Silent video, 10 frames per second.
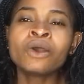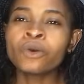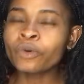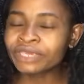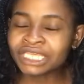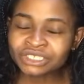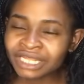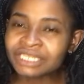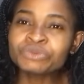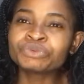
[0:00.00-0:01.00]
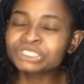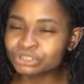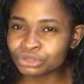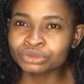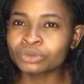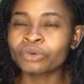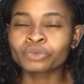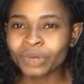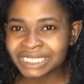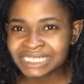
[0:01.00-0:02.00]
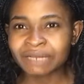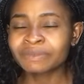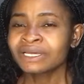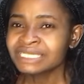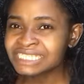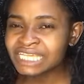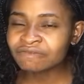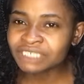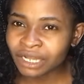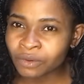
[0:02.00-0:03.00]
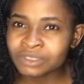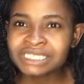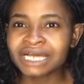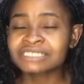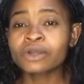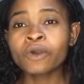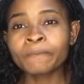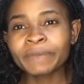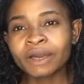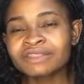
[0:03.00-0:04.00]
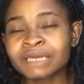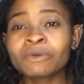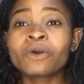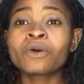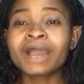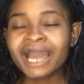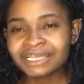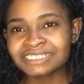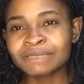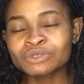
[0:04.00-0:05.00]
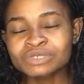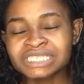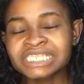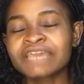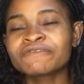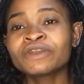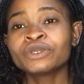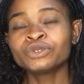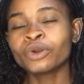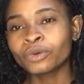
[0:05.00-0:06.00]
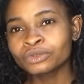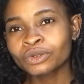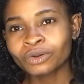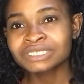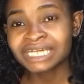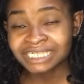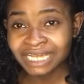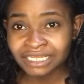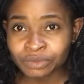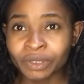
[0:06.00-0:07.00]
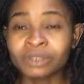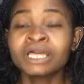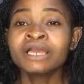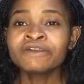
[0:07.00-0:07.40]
occasionally reach you on WhatsApp, save their contacts, compel them or ask them to save your own contact as well.